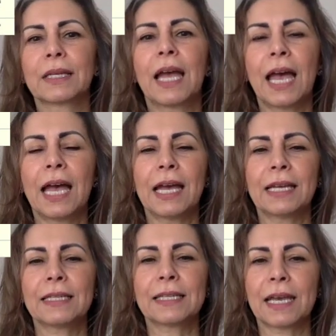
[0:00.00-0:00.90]

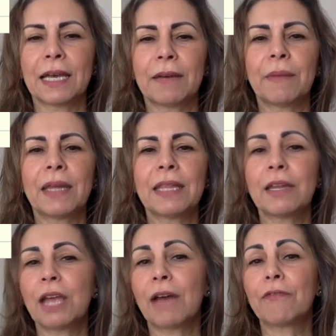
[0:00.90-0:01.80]
then
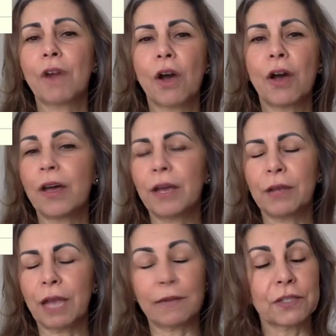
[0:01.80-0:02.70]
you have
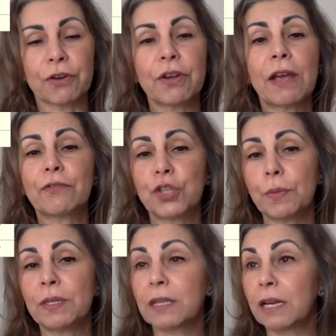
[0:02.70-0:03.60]

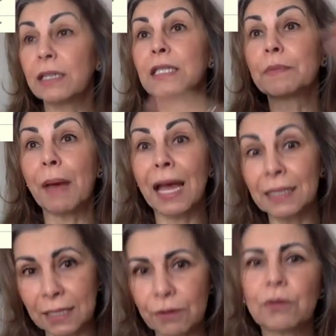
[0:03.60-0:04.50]
Jupiter there
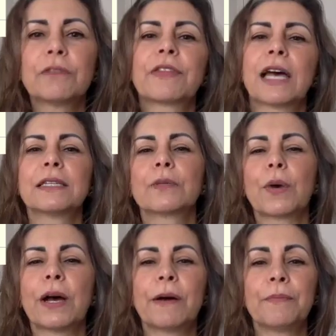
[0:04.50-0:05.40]
expanding all of that as
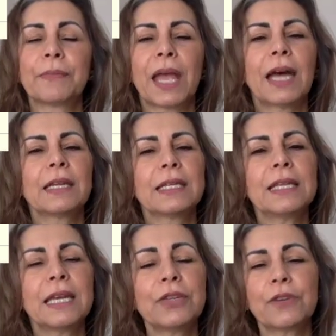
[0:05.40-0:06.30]
well. And it's
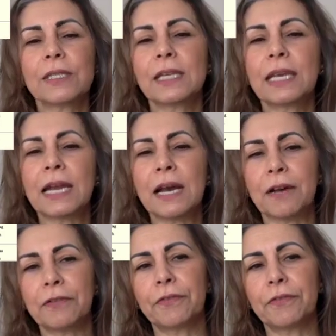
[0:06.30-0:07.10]
interesting enough.